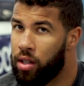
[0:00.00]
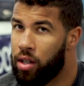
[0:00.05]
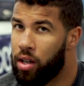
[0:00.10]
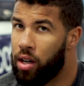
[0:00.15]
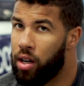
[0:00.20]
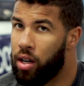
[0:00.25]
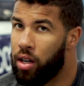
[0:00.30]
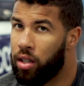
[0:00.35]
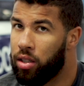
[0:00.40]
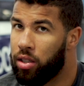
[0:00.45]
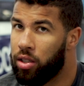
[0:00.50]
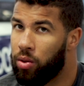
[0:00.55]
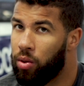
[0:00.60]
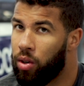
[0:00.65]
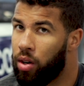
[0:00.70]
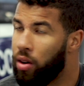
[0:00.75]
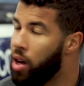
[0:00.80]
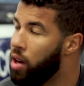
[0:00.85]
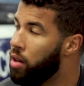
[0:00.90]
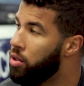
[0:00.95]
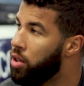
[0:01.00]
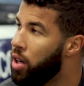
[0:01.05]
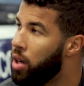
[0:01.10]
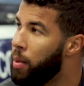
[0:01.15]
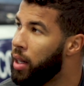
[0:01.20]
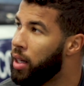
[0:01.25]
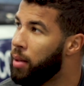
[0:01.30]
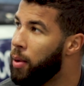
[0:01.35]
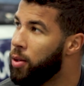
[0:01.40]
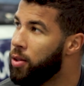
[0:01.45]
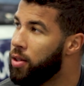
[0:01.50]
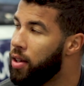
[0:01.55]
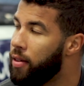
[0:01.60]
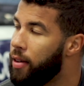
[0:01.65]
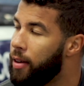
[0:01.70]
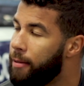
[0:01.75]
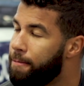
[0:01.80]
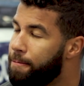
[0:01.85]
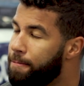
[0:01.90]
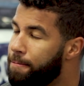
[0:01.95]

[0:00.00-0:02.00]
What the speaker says: So we'll go out and try to make the most of it.